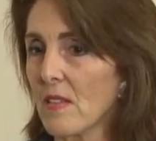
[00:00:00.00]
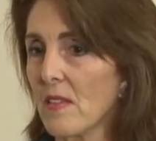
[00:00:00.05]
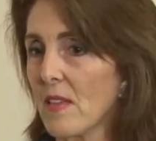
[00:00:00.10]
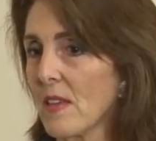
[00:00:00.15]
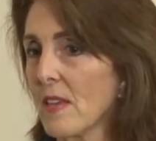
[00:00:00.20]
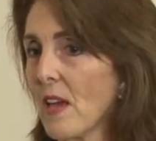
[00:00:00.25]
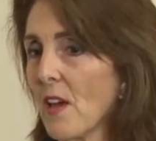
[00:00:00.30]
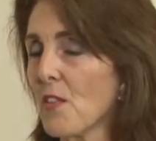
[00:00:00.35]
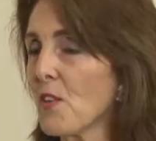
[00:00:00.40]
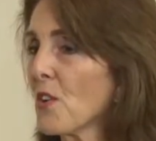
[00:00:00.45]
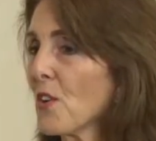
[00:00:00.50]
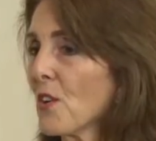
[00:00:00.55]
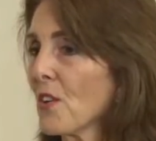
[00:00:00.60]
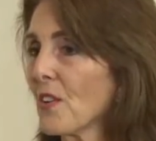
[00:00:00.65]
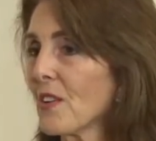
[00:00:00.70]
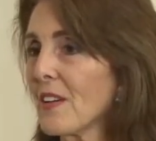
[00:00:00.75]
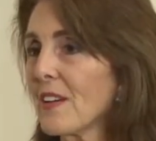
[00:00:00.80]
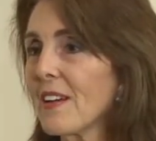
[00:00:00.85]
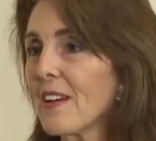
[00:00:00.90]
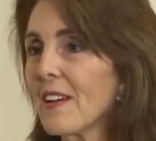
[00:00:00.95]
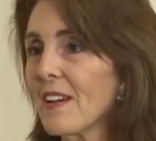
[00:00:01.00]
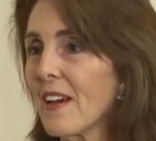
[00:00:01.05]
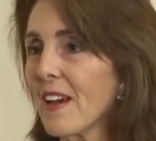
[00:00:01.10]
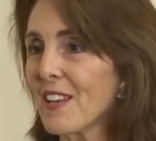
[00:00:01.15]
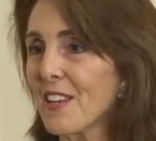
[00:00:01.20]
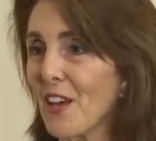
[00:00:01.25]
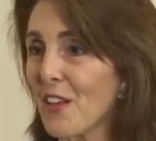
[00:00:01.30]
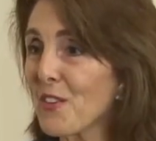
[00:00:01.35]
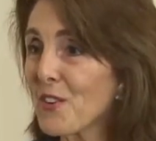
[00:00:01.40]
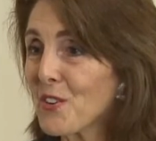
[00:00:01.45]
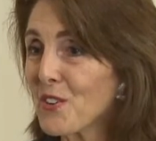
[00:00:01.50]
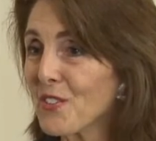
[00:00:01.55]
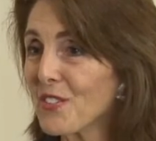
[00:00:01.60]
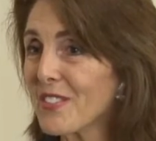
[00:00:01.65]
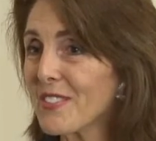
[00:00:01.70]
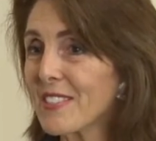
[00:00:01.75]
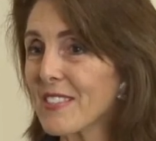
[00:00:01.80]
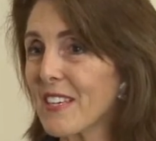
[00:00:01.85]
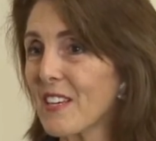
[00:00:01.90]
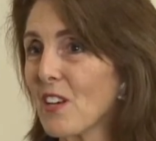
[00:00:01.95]
another
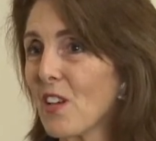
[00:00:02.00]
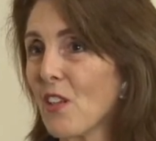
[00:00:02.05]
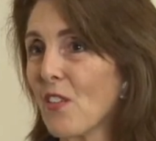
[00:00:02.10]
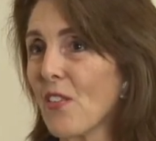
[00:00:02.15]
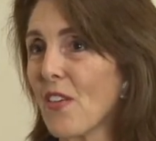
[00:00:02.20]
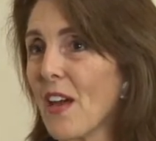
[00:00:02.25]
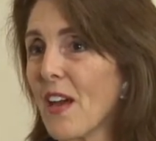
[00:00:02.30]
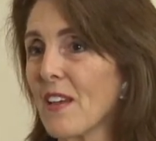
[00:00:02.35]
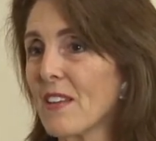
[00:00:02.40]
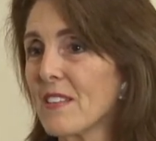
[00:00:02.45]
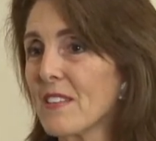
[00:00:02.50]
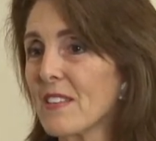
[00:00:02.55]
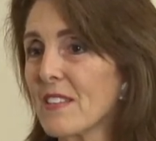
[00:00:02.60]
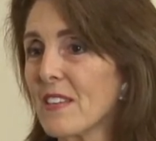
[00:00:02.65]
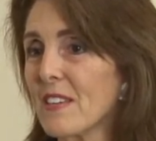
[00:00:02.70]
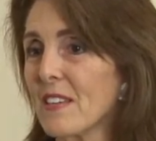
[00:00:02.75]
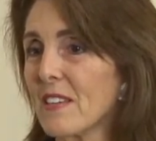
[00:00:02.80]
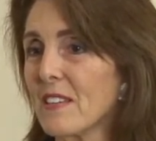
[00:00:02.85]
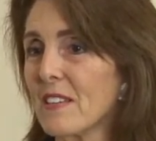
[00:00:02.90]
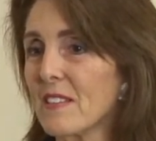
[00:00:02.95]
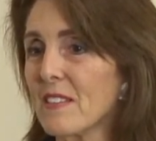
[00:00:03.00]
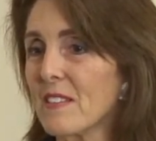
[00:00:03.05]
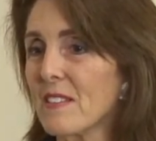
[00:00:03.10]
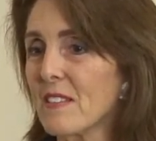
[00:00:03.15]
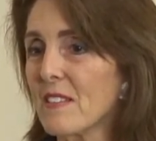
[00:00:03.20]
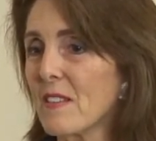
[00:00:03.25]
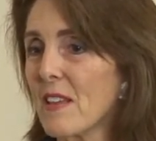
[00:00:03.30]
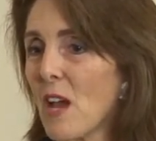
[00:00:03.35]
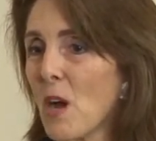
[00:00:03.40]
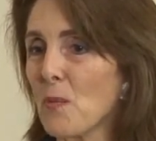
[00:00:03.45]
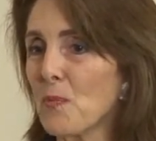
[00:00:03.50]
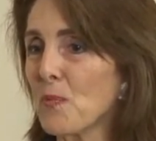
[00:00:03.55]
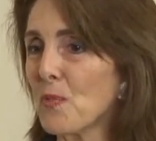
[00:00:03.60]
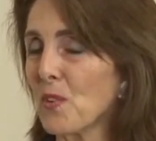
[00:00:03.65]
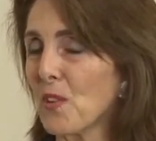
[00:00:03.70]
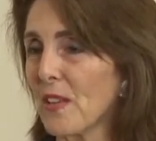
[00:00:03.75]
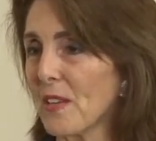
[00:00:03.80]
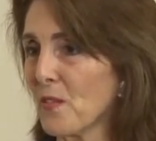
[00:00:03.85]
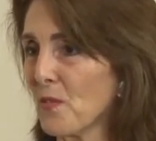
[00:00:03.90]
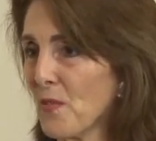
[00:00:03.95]
skill that is
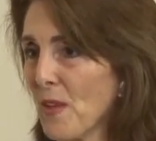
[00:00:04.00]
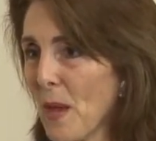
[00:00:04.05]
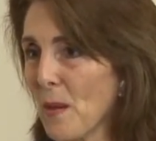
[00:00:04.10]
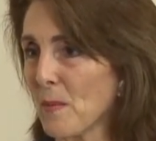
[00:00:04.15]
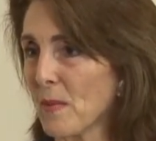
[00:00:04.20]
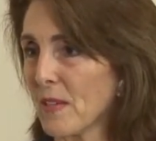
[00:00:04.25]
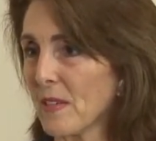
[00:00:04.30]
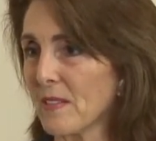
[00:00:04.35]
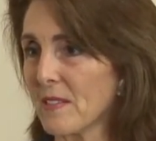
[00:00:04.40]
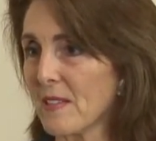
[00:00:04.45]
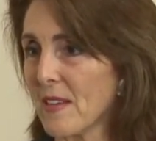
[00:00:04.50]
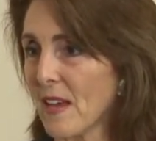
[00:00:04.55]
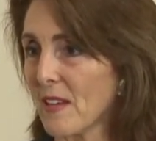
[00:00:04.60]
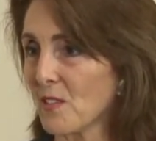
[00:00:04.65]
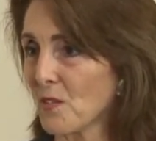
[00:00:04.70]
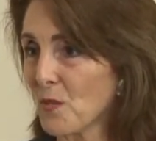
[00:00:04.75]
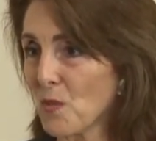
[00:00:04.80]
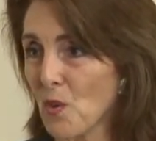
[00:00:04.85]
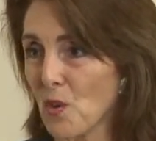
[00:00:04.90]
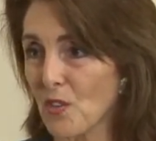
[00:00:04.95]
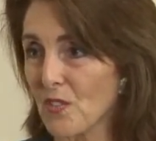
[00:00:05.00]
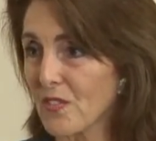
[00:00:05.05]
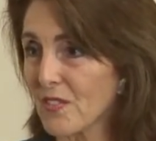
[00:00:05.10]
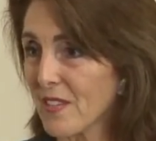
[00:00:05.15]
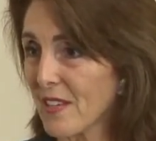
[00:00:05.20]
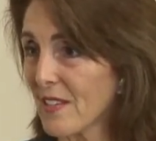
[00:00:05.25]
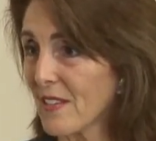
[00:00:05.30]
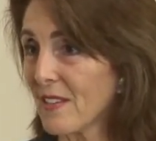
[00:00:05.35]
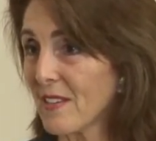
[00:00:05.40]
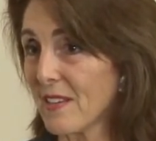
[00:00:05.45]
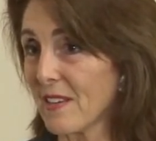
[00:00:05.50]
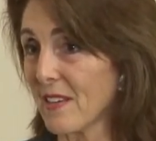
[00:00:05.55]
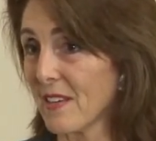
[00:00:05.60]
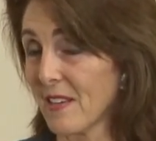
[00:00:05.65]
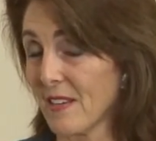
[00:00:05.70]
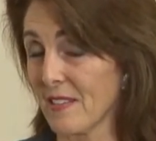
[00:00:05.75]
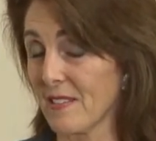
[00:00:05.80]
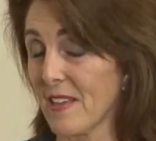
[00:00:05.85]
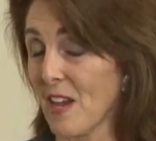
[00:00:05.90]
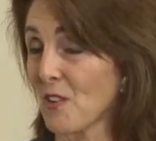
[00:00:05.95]
helpful in families, as of course
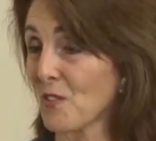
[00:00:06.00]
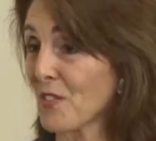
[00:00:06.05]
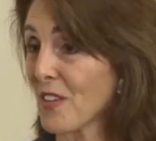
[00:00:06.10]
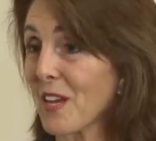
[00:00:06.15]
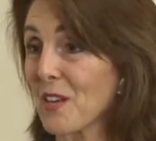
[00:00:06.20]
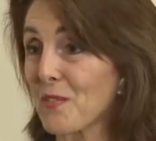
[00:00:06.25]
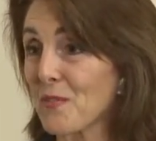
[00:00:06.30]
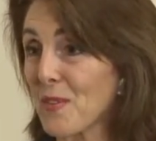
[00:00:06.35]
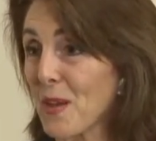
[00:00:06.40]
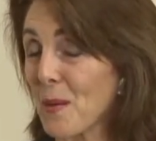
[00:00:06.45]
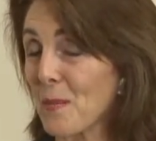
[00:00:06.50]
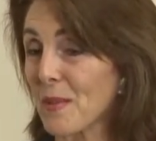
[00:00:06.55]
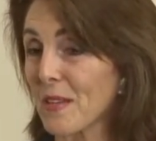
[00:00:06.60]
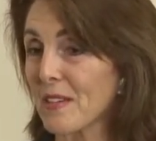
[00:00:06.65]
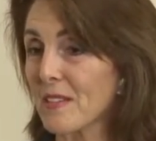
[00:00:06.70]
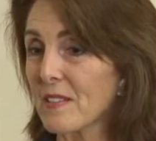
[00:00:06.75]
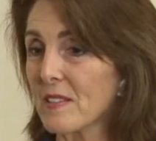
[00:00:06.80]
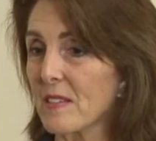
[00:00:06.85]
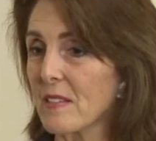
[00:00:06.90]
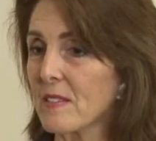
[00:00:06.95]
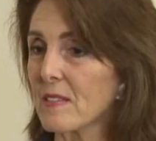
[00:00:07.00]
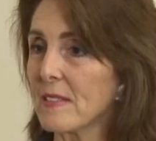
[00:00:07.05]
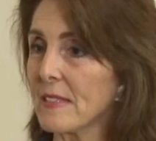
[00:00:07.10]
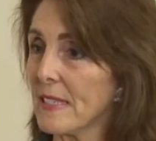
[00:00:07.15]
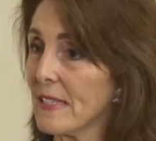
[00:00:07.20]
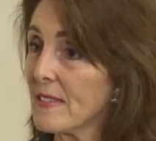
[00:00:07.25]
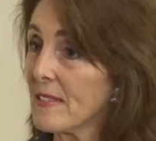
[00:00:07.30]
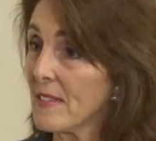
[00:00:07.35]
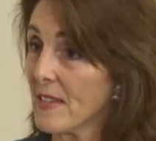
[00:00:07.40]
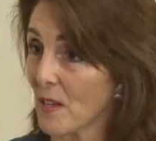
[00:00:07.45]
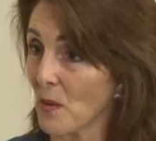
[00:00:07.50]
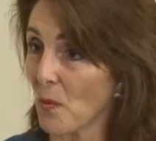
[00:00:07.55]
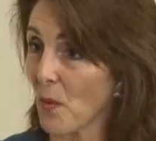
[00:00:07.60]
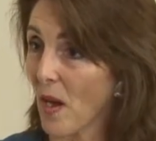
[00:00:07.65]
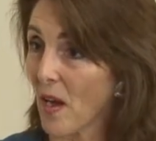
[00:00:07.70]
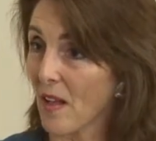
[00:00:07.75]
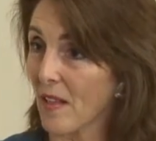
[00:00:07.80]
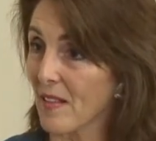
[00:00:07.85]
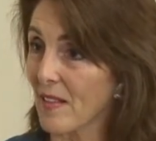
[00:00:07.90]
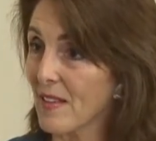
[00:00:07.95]
it is outside of families, is listening
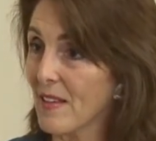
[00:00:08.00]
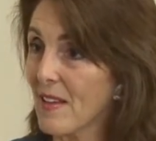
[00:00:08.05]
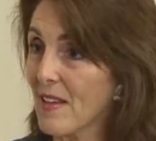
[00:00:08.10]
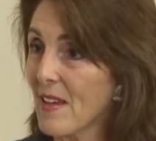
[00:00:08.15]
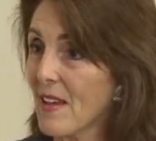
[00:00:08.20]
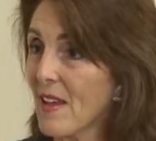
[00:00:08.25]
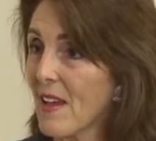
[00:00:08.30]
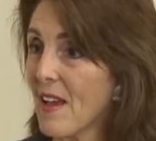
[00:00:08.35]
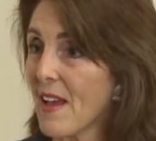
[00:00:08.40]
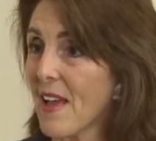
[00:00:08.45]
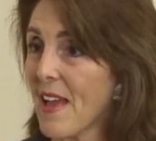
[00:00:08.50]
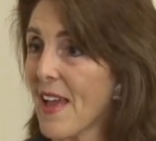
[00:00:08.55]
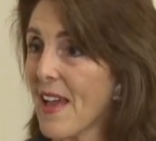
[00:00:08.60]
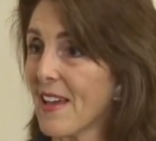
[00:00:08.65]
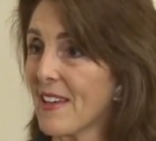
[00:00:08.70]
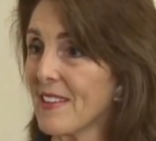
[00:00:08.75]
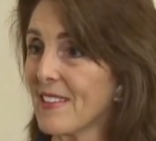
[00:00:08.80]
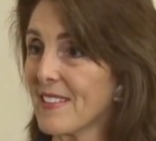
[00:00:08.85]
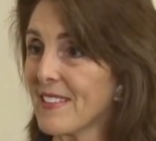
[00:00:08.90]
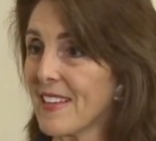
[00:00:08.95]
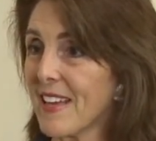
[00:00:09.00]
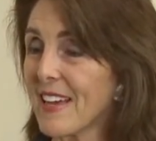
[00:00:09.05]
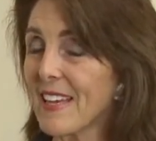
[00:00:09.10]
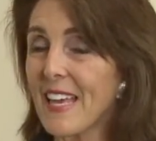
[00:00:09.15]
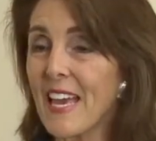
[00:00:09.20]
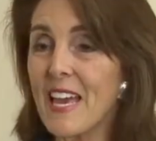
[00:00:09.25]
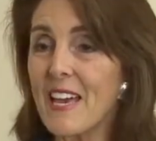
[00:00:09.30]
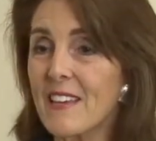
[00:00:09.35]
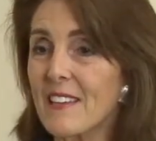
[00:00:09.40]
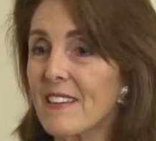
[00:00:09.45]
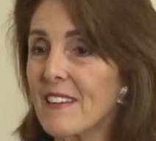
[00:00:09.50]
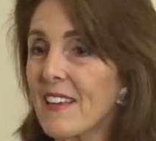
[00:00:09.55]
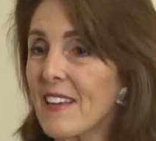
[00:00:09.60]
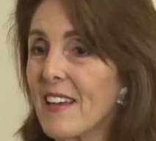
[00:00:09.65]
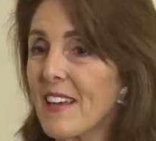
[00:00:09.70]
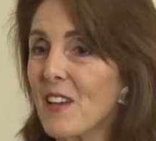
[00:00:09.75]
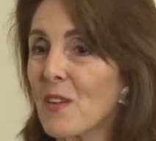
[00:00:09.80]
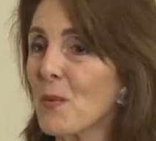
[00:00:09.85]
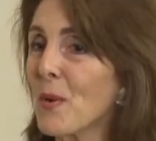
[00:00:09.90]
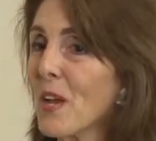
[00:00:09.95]
well. And again,
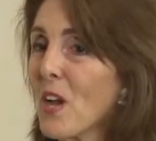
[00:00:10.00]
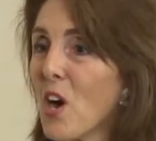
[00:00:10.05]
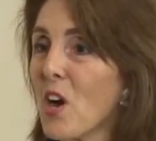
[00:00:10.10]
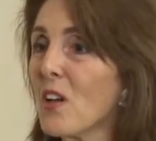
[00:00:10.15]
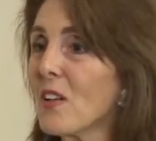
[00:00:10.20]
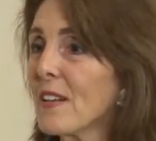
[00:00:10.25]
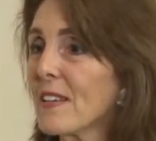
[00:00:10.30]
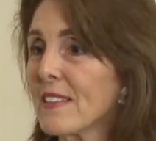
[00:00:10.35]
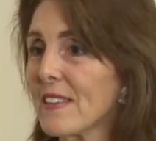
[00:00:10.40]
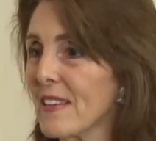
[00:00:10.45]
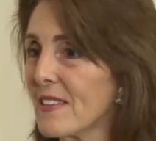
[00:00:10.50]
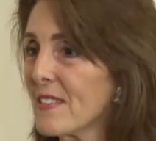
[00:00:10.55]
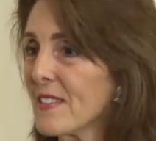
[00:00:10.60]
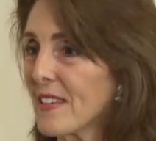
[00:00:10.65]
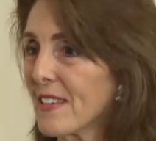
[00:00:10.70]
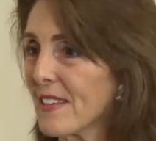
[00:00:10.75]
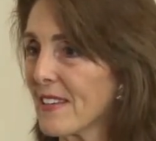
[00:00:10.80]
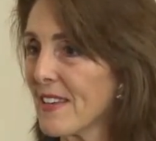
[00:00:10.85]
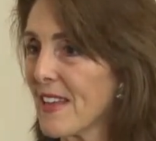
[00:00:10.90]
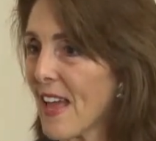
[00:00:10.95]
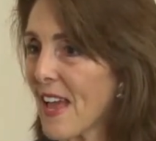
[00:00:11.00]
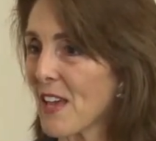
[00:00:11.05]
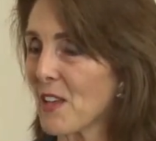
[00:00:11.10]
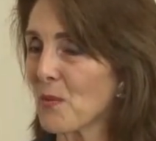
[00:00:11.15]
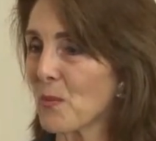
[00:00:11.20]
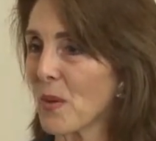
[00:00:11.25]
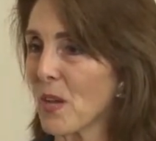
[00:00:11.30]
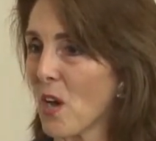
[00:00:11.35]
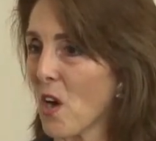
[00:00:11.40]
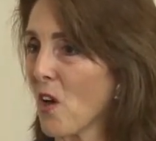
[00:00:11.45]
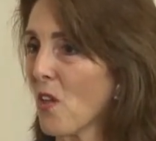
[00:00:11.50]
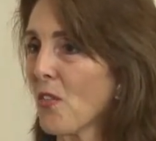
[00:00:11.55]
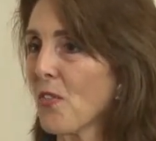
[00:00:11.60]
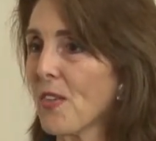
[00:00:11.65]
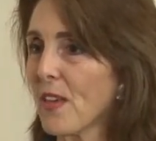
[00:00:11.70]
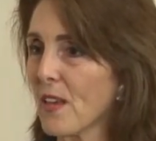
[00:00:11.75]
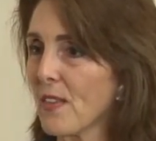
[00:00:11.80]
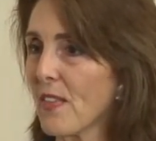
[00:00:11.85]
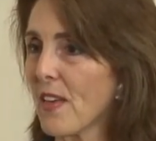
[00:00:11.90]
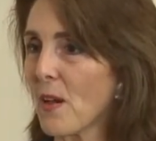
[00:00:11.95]
we all can listen, and we all
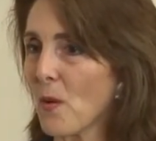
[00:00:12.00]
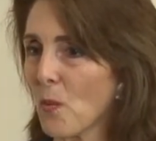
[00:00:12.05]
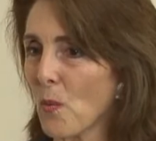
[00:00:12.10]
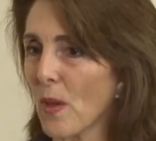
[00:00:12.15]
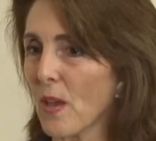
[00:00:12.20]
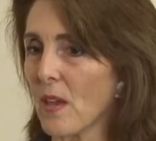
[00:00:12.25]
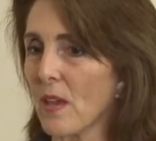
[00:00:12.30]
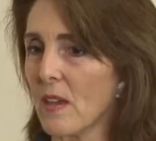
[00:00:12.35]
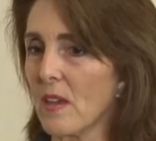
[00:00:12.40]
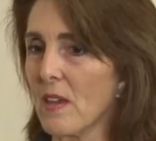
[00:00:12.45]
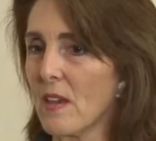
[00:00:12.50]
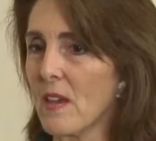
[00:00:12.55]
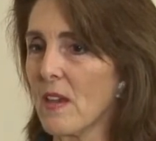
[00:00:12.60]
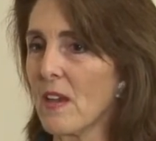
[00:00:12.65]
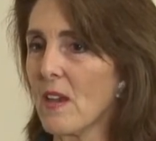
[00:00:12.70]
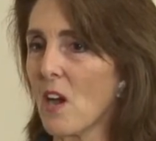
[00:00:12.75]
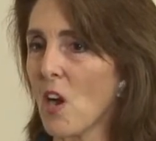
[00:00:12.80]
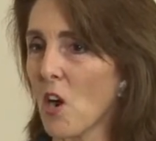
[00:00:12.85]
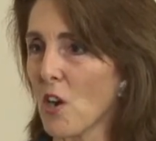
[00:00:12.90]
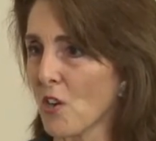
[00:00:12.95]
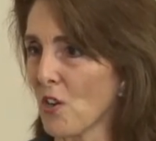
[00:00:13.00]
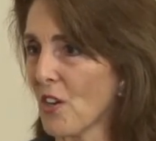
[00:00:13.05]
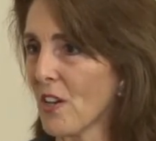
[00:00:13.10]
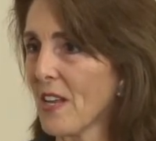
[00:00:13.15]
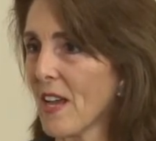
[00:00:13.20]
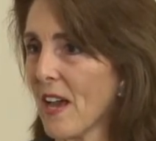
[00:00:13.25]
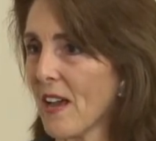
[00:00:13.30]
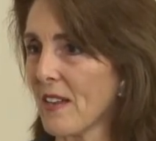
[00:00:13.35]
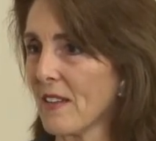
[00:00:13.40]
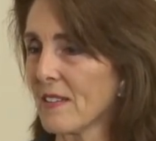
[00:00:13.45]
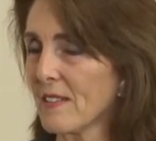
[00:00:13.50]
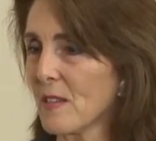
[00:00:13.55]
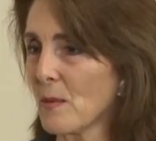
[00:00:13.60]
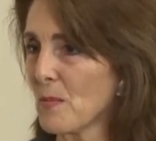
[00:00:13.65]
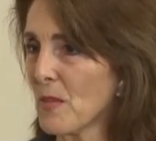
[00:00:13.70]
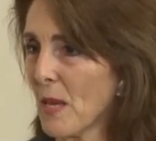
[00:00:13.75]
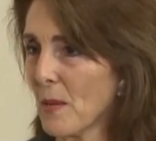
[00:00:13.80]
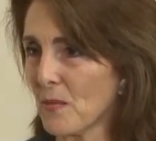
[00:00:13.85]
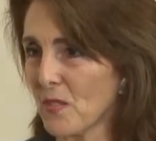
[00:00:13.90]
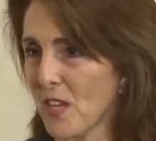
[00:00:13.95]
think that we are good at it.
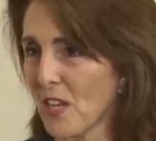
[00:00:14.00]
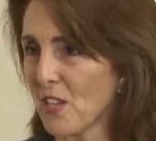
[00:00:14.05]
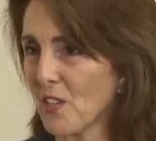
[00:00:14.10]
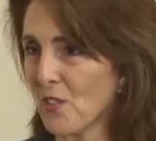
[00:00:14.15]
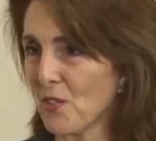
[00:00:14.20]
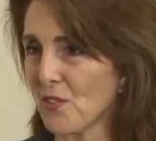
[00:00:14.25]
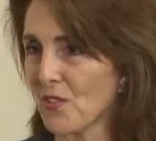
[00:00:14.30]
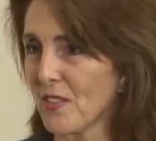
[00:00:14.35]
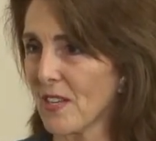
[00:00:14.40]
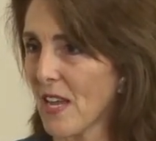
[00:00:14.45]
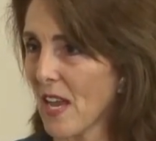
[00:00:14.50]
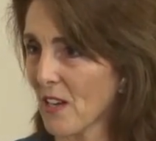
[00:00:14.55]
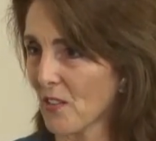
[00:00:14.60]
Sometimes I use